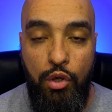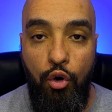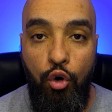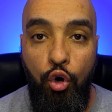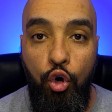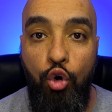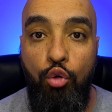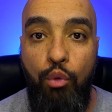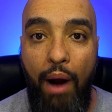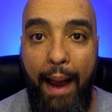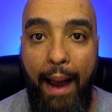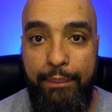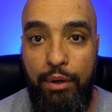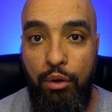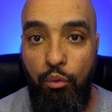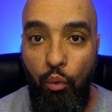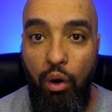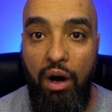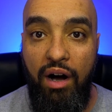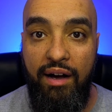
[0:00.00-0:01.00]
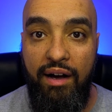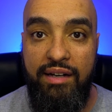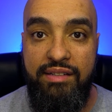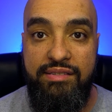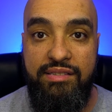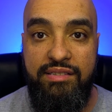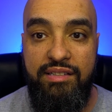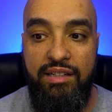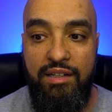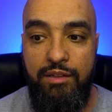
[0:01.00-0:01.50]
who Robert
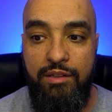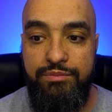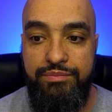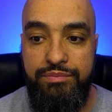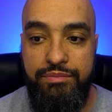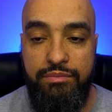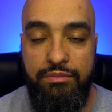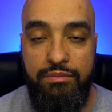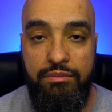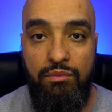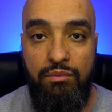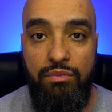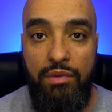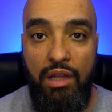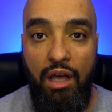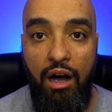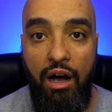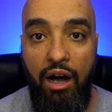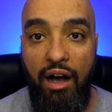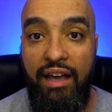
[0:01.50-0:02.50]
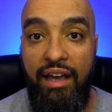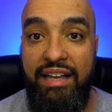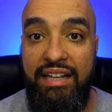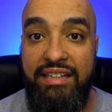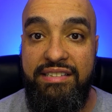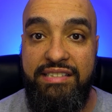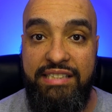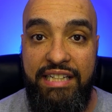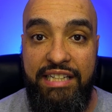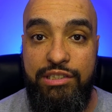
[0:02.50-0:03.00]
was uh,
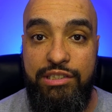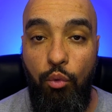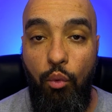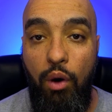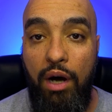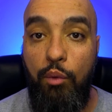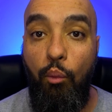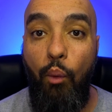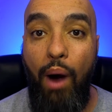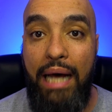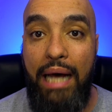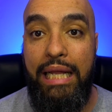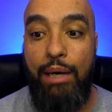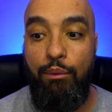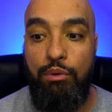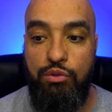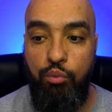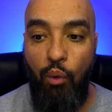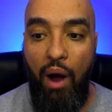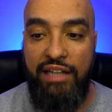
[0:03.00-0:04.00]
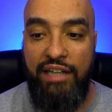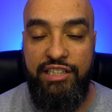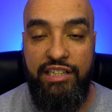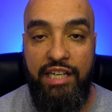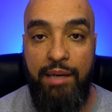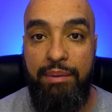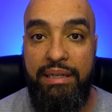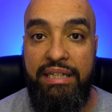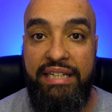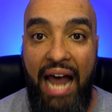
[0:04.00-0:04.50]
in season one while I was watching
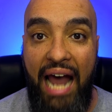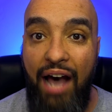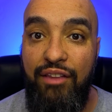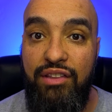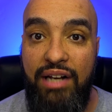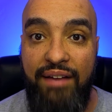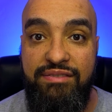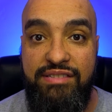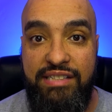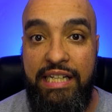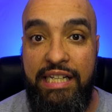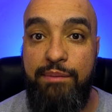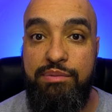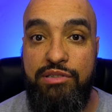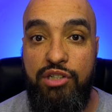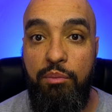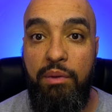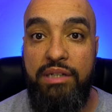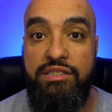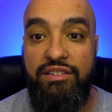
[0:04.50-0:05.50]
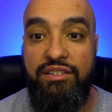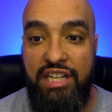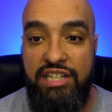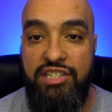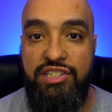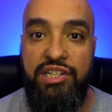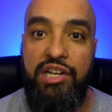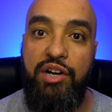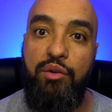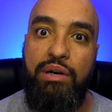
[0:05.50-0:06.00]
it. But now that I've seen him so much
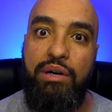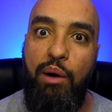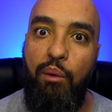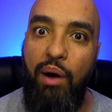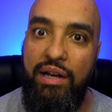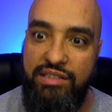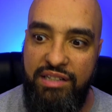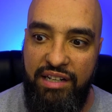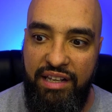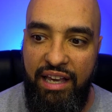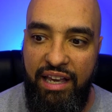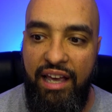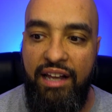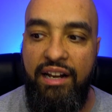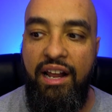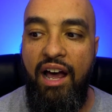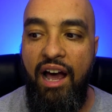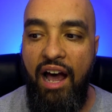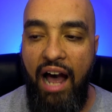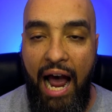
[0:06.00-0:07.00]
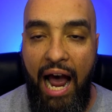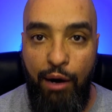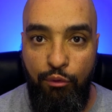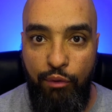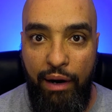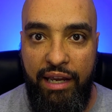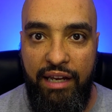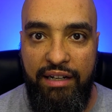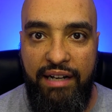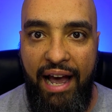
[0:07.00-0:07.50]
this year, when I watched it again, I
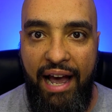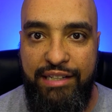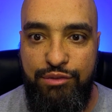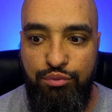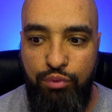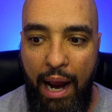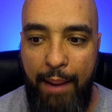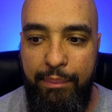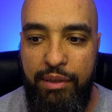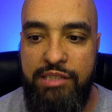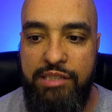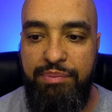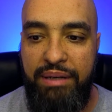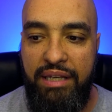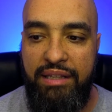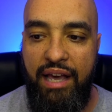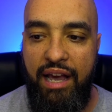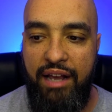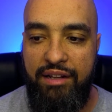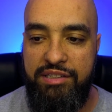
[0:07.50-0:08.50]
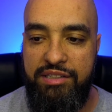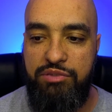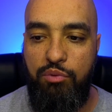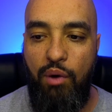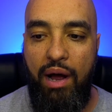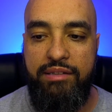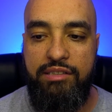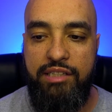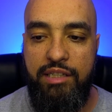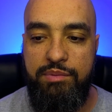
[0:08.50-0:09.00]
recognize Robert as being the head of the
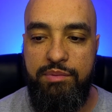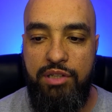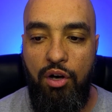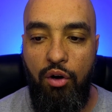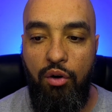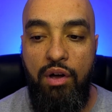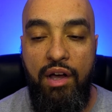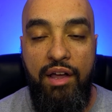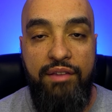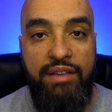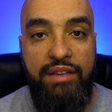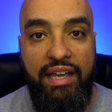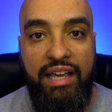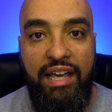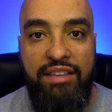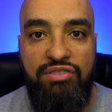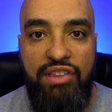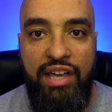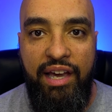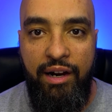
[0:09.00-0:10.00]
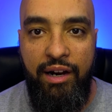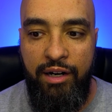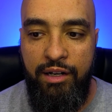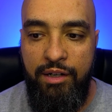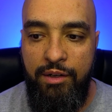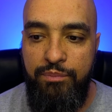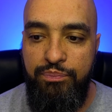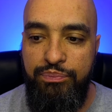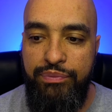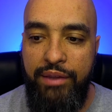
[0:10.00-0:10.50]
SWAT team. So they get there
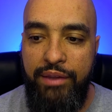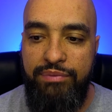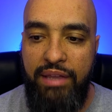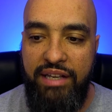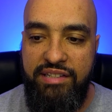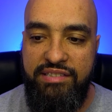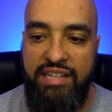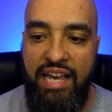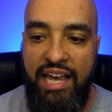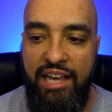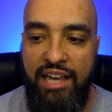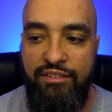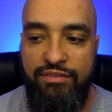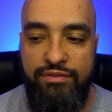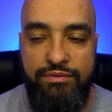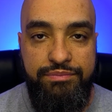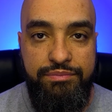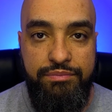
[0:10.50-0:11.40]
they save